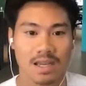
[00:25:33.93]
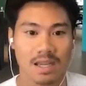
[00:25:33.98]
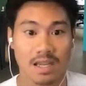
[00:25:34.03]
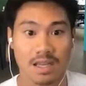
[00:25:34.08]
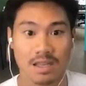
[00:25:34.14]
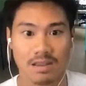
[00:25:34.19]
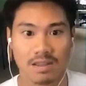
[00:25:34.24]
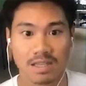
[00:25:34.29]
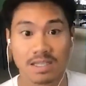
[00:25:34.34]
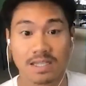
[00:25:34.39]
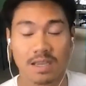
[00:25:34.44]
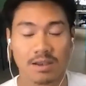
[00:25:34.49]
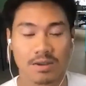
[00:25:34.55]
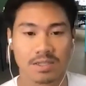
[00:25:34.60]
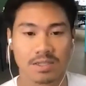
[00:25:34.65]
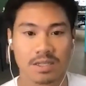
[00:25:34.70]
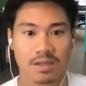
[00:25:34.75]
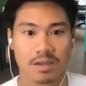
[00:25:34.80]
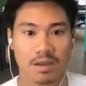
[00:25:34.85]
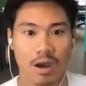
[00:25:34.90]
in the
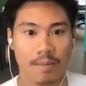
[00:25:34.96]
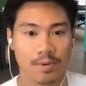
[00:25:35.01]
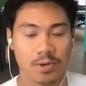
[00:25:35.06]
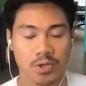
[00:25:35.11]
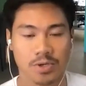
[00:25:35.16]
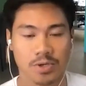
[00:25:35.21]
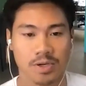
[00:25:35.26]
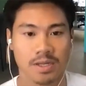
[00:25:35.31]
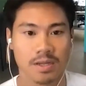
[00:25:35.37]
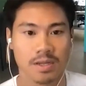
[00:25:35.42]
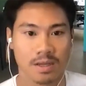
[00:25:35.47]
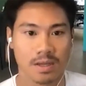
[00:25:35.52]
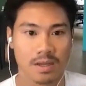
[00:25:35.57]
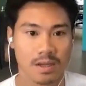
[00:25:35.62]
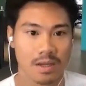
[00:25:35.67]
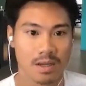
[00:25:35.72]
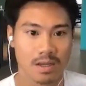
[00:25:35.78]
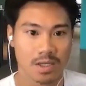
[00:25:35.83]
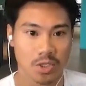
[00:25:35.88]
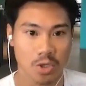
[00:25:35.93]
sales opportunity.
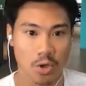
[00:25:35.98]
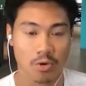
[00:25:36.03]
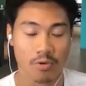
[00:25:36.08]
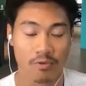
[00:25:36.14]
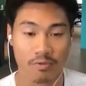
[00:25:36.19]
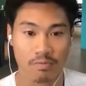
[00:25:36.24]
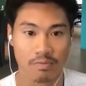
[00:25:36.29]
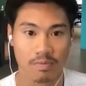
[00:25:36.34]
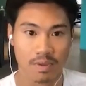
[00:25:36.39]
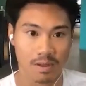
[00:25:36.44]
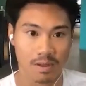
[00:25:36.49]
So